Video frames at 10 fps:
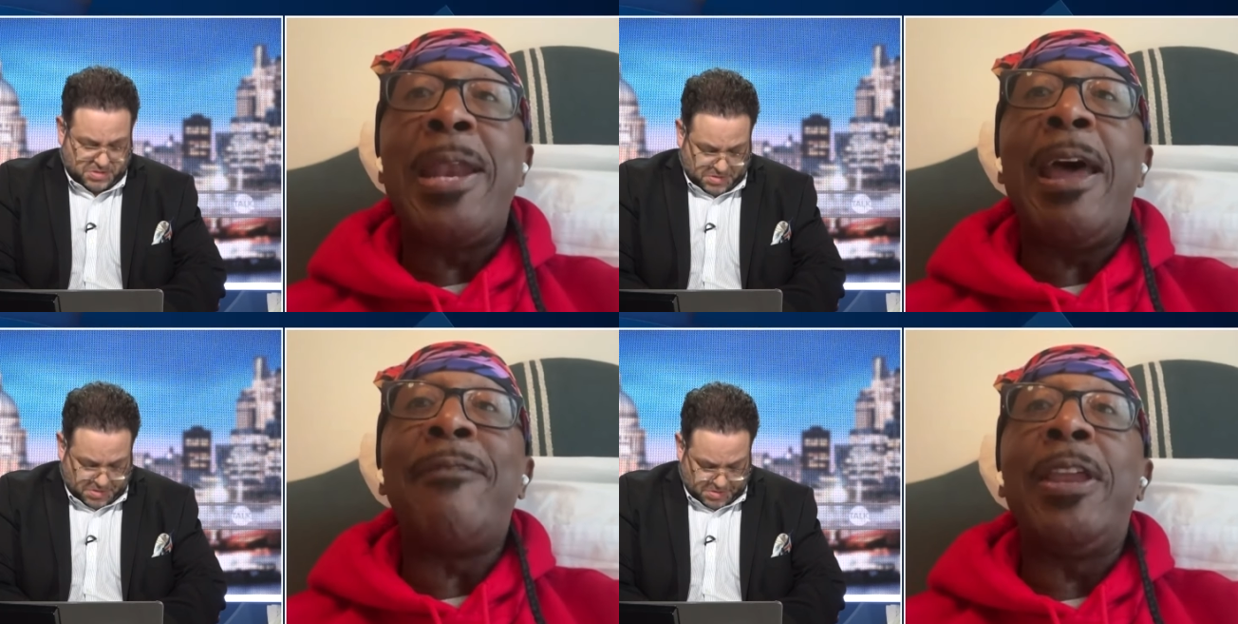
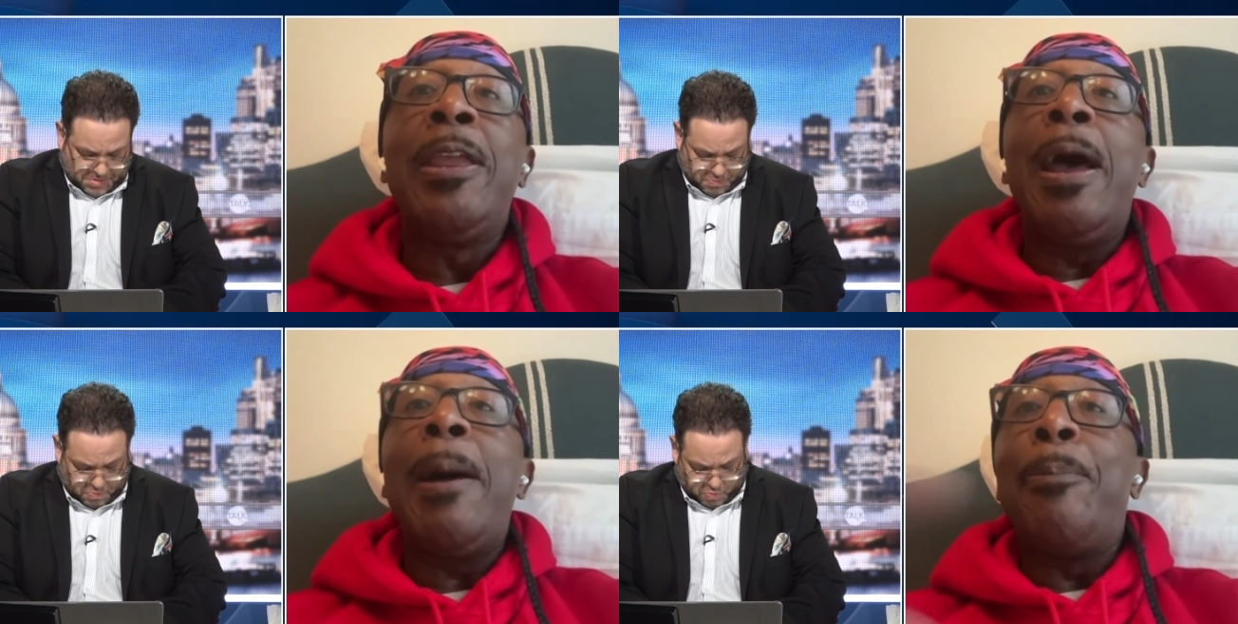Speaker 1: You don't
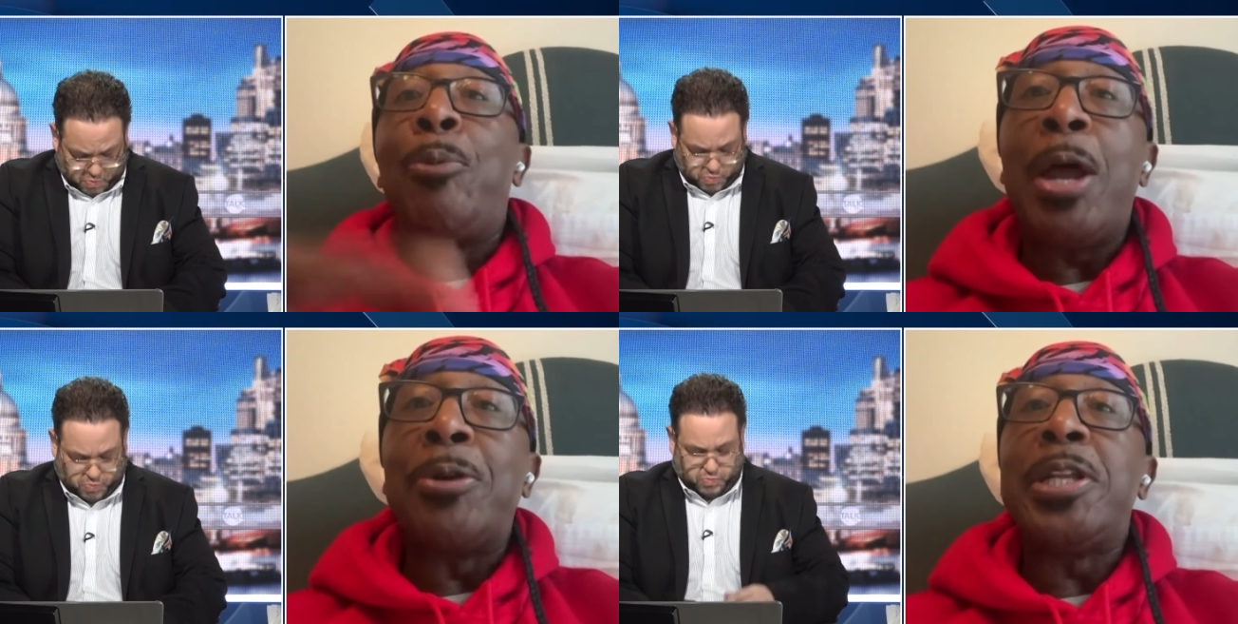see men
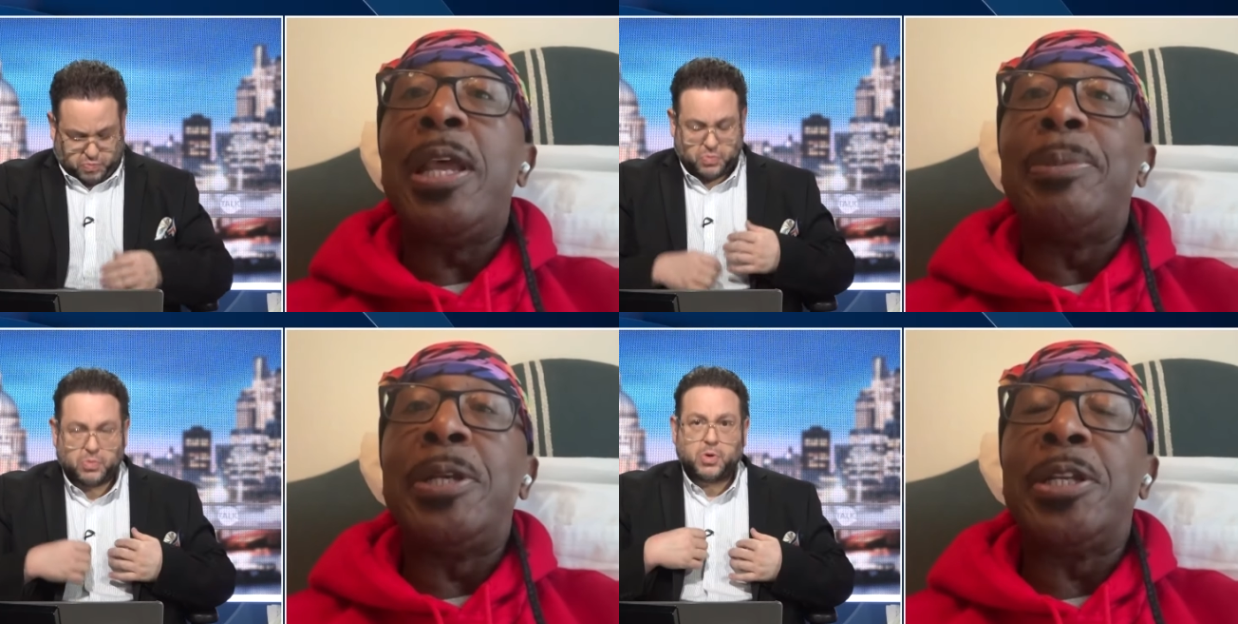having
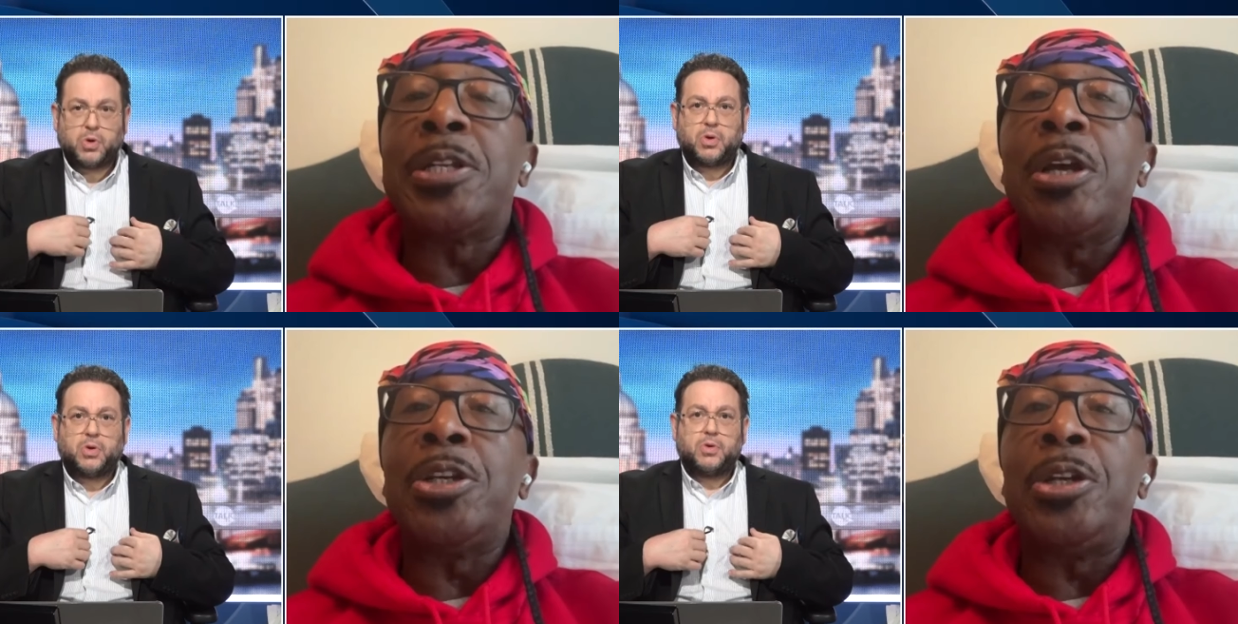a
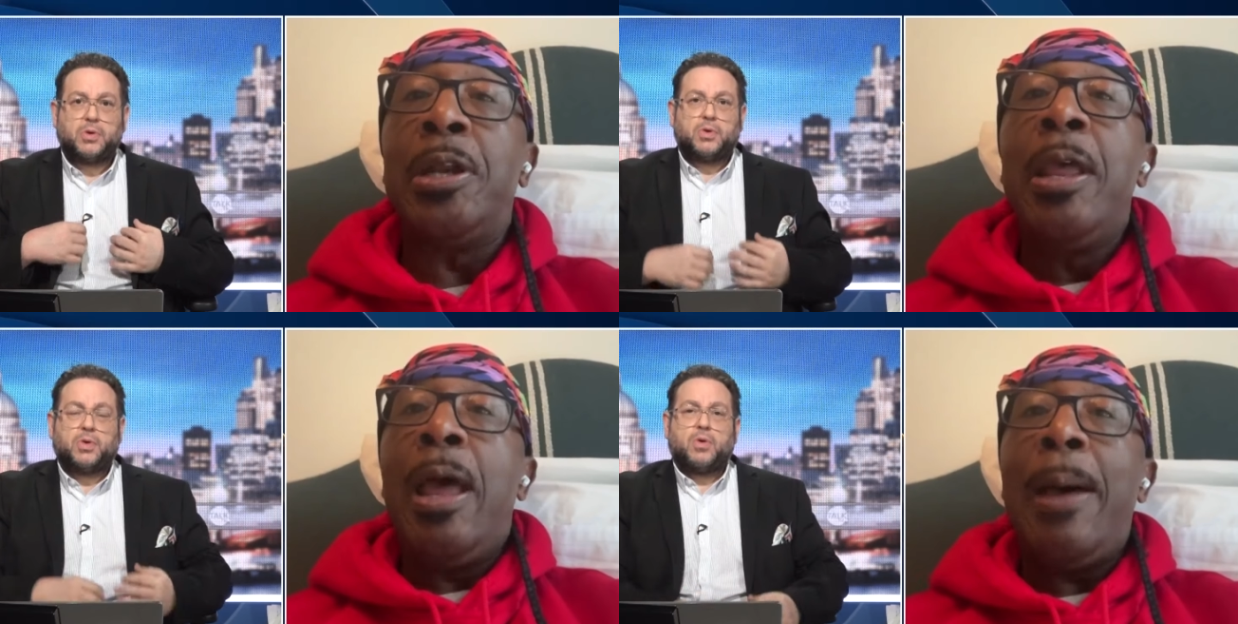
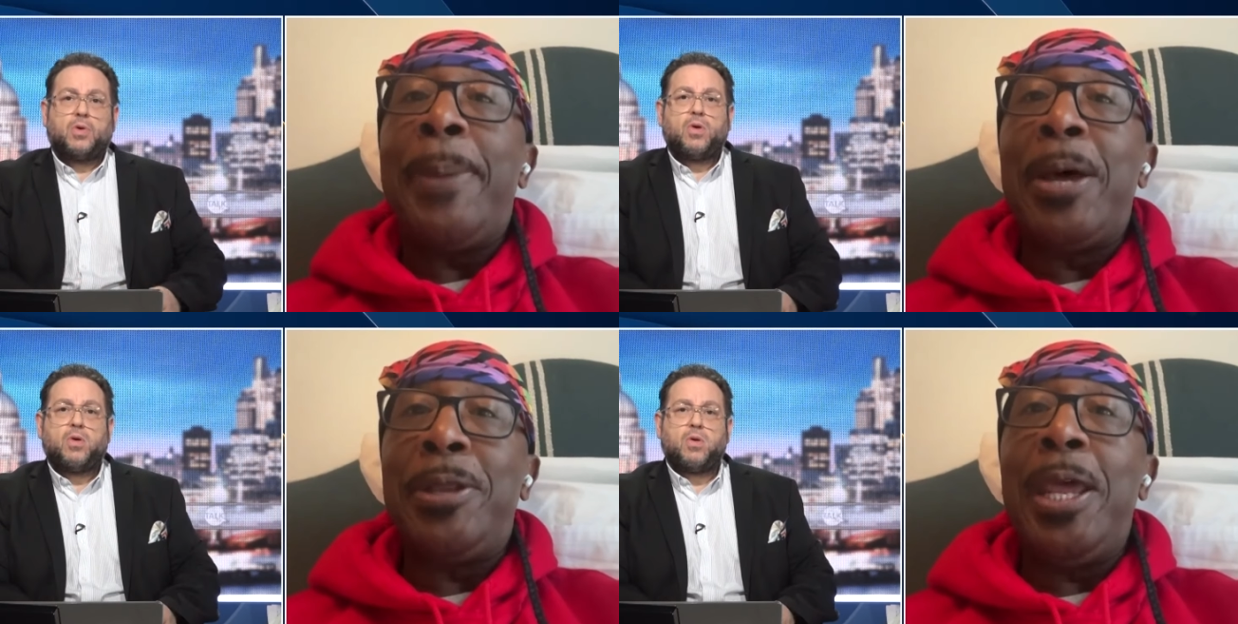roundtable
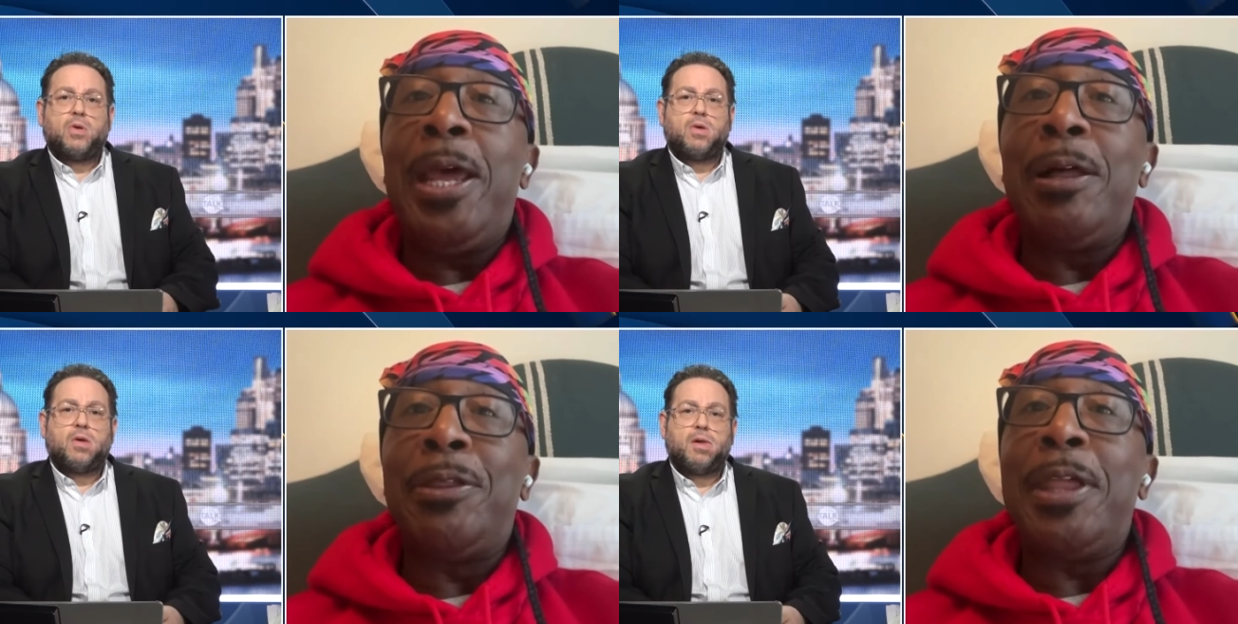discussion
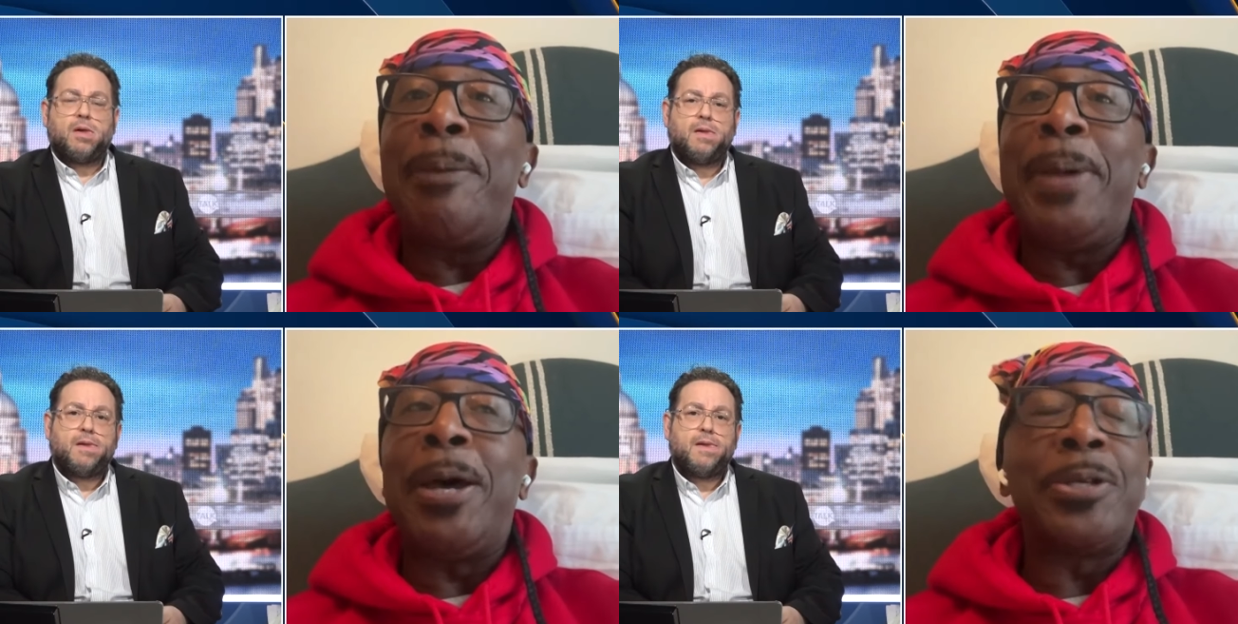
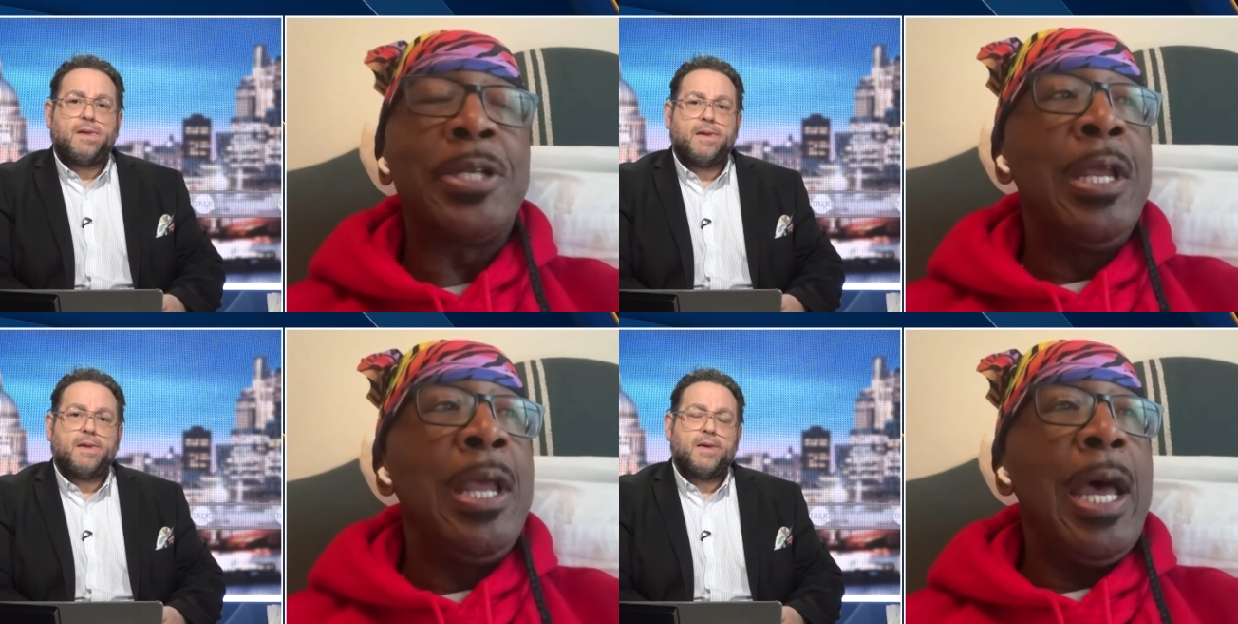about their
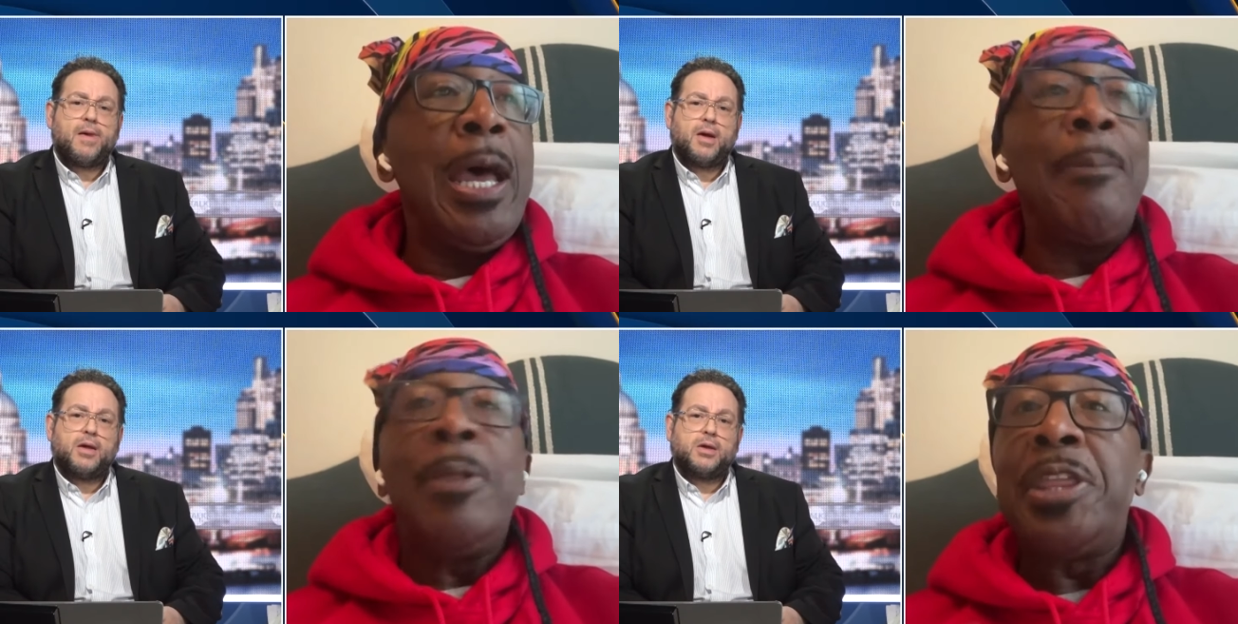health,
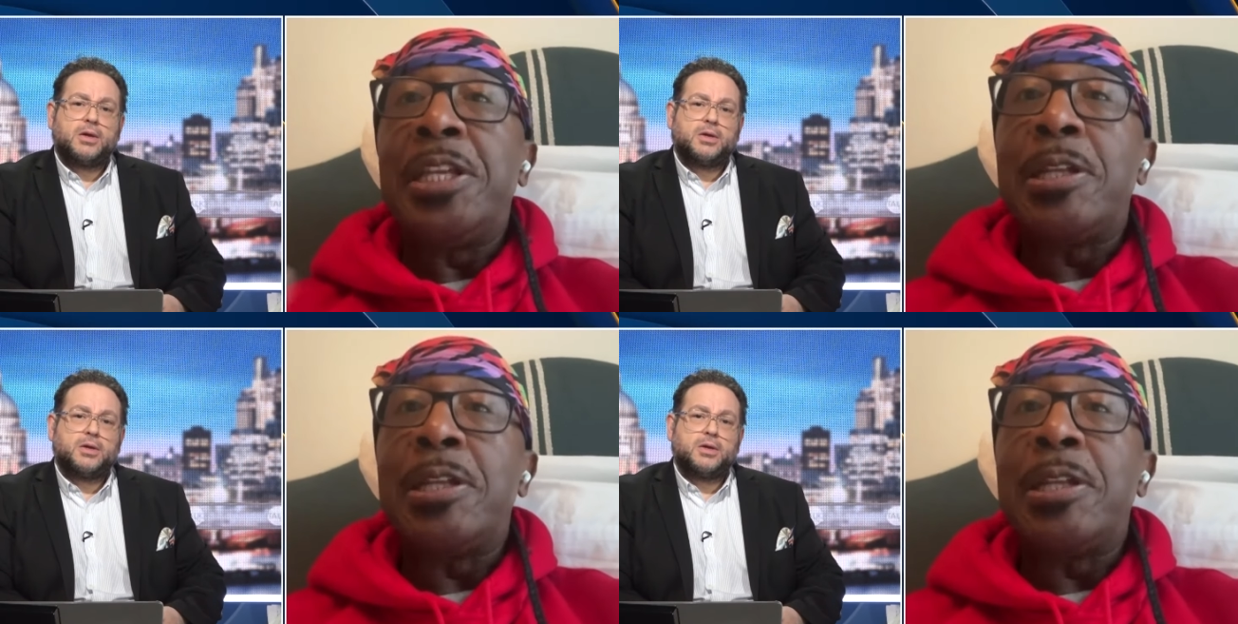about